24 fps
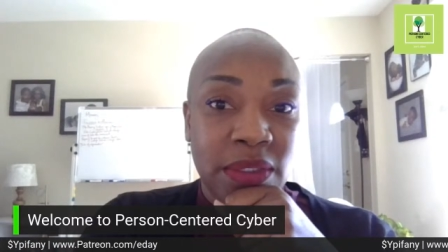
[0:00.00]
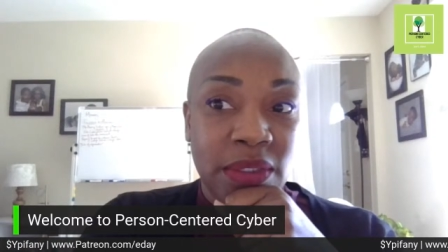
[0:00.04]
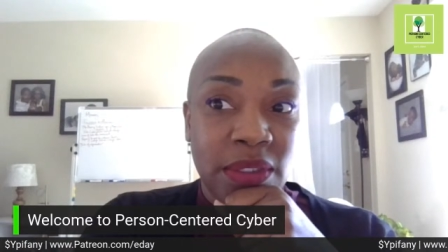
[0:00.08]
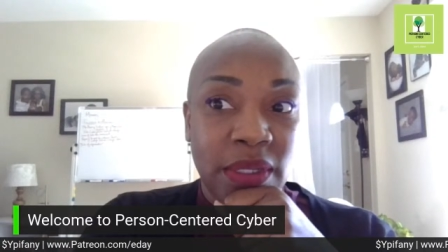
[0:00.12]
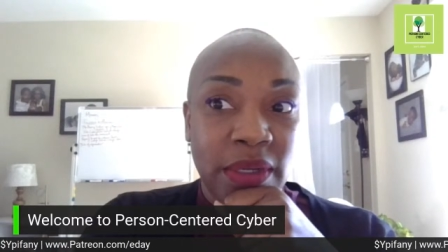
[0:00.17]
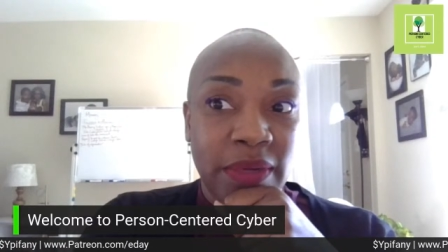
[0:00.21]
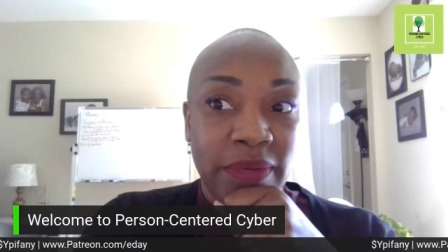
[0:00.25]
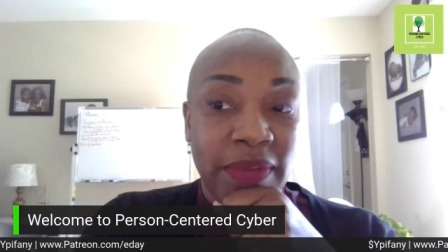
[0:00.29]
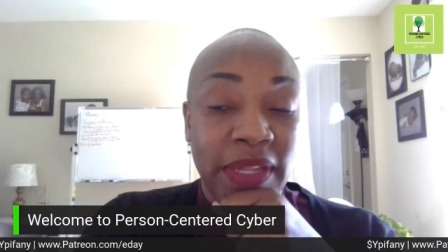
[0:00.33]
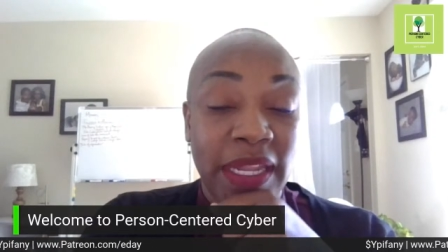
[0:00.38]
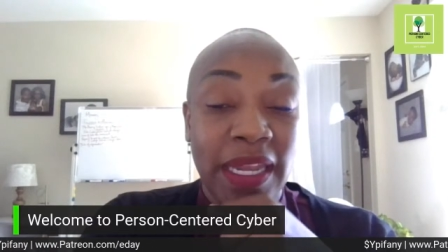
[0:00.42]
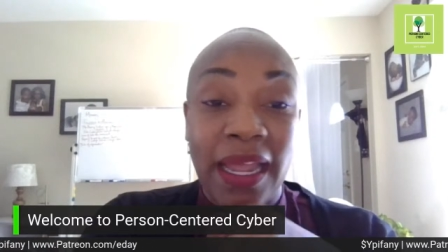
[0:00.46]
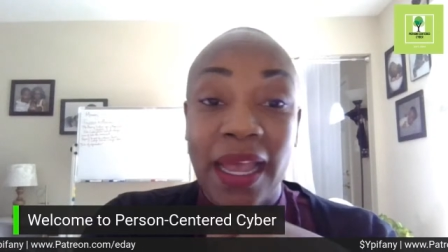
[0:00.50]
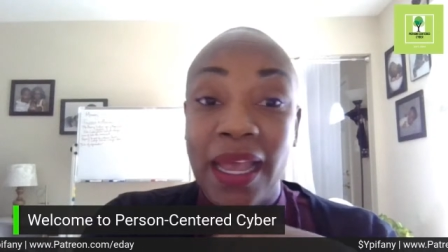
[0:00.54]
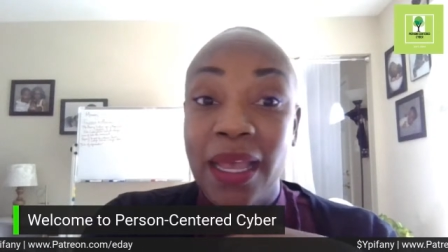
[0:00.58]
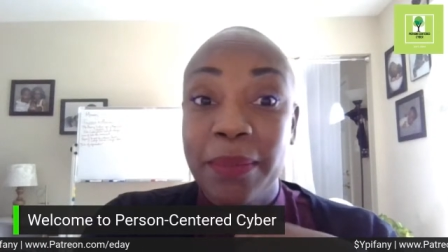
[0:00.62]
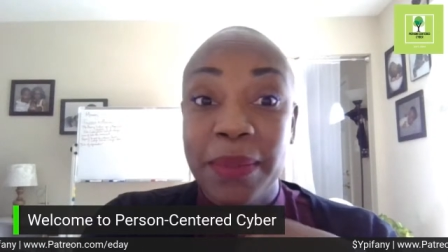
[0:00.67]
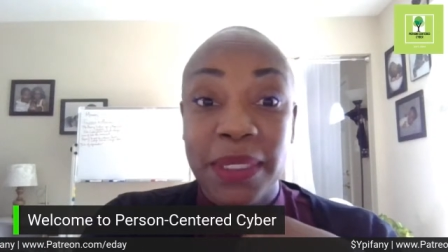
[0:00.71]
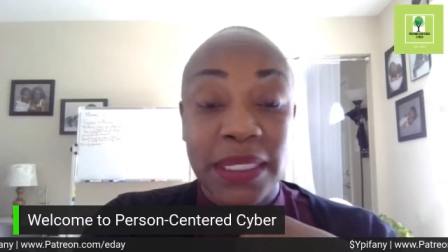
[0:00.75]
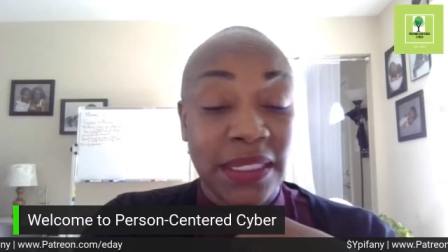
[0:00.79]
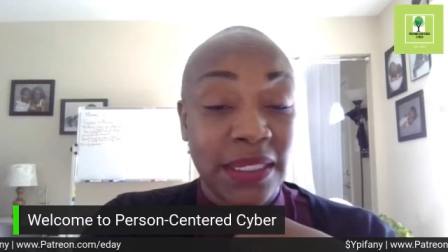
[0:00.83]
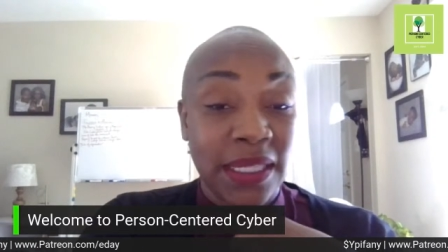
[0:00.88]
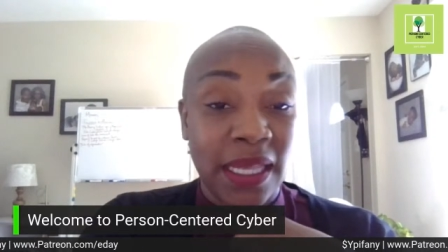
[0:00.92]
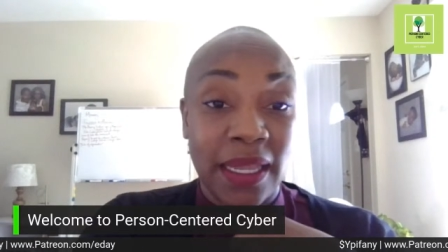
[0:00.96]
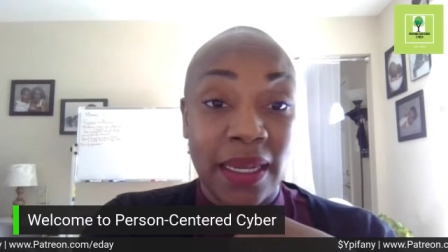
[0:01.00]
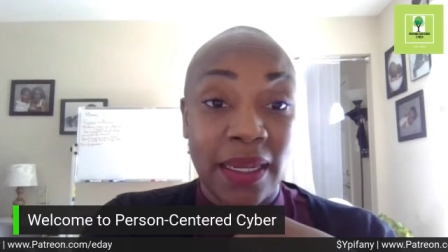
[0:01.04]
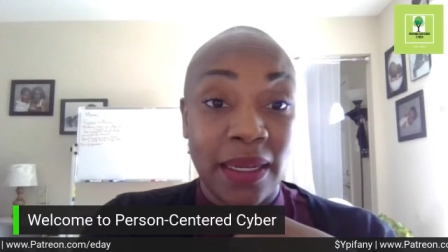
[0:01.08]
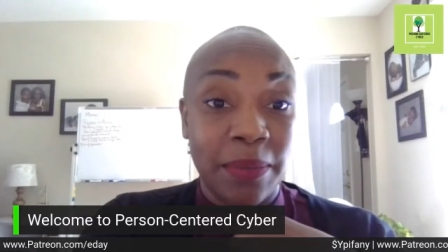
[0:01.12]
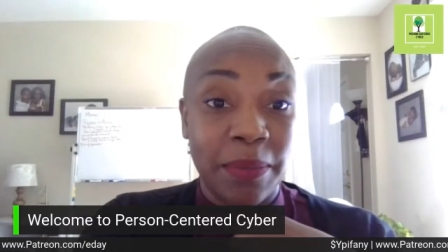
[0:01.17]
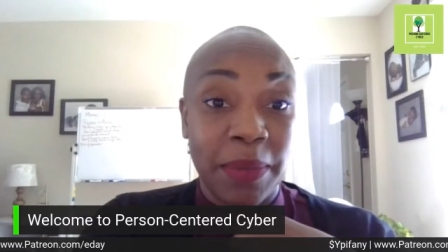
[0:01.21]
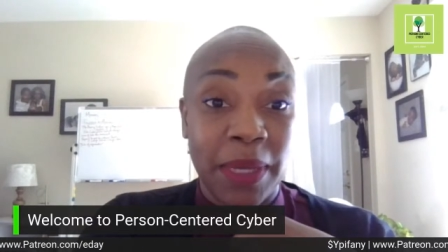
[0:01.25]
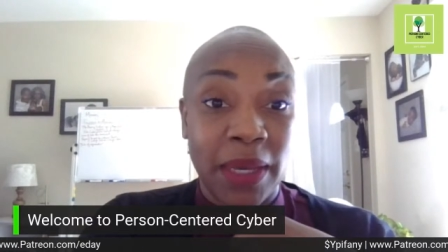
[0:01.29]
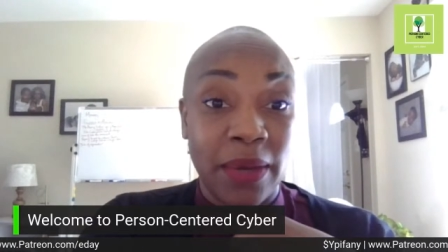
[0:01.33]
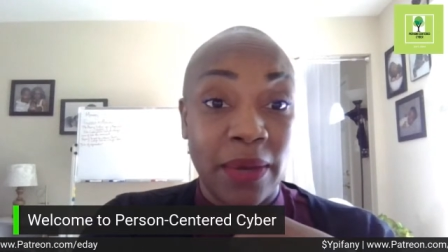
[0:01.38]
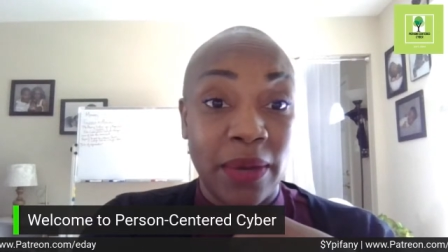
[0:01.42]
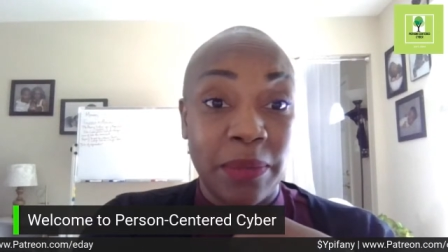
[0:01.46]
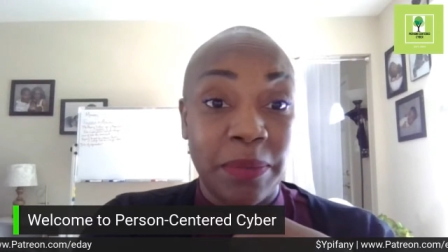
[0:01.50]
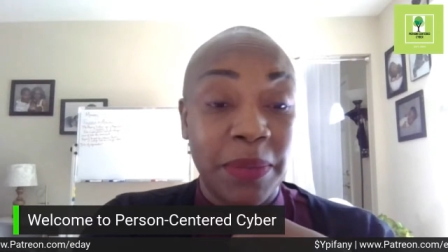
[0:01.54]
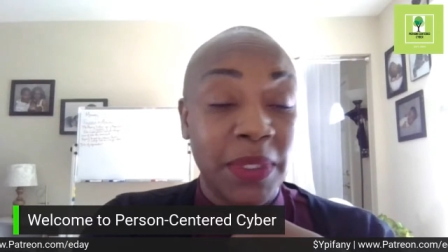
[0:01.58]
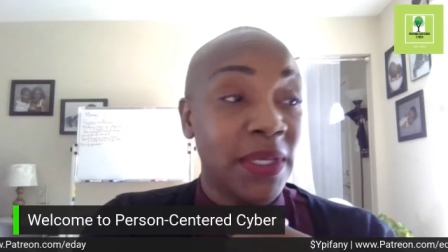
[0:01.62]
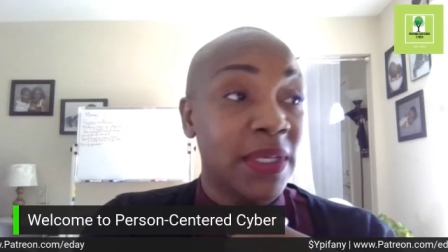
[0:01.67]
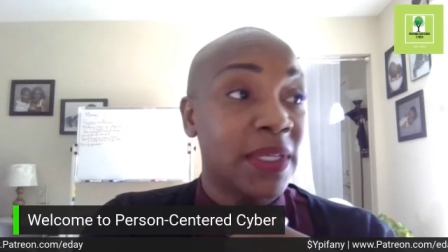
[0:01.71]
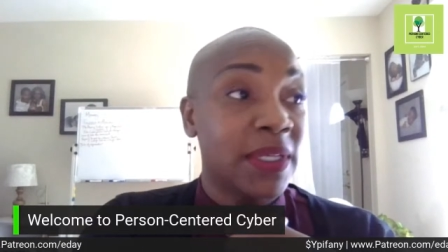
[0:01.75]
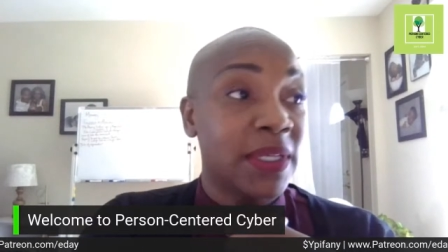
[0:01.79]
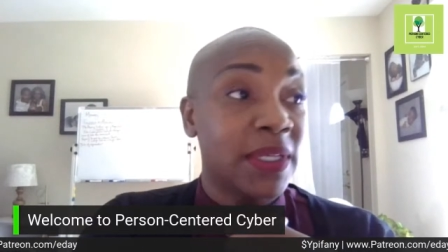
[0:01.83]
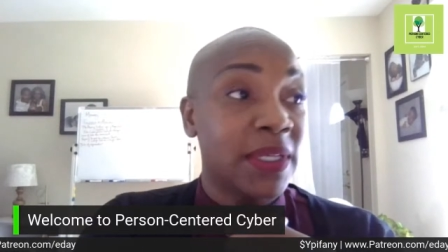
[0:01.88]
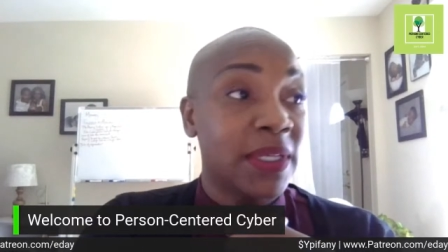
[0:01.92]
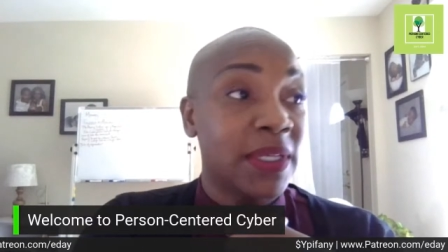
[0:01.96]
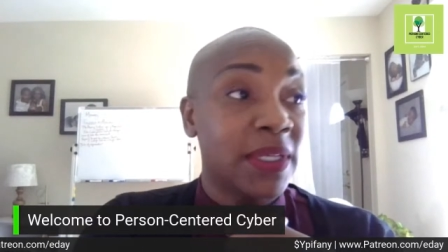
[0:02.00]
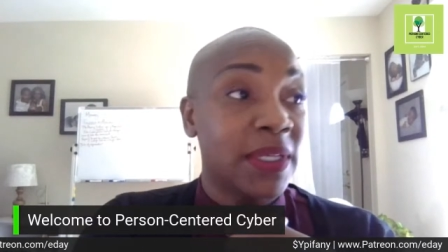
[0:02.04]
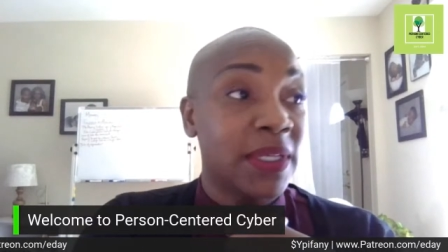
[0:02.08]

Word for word: stuff. And I'm excited about it because